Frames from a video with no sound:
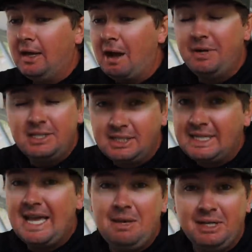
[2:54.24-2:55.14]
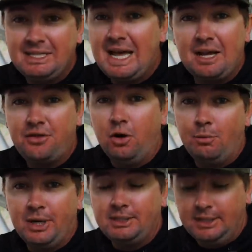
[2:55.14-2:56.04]
I mean, it's the same exact
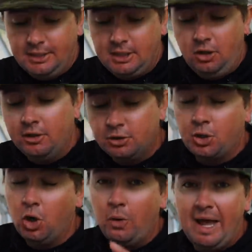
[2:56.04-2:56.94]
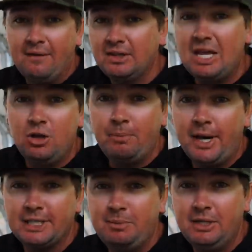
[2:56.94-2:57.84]
thought process. You control everything you can
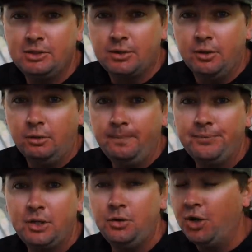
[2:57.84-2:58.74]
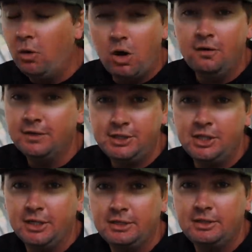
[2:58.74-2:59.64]
possibly control. You don't over
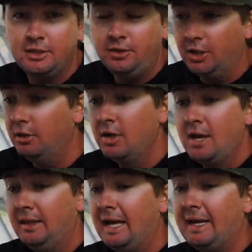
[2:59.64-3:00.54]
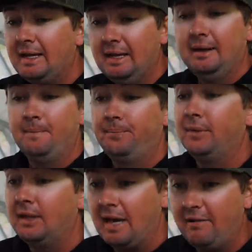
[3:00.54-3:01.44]
adjust, you know? Like,
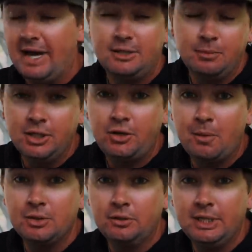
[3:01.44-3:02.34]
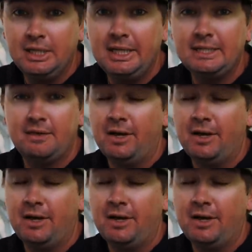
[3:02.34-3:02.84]
I've had some good tournaments on the elites.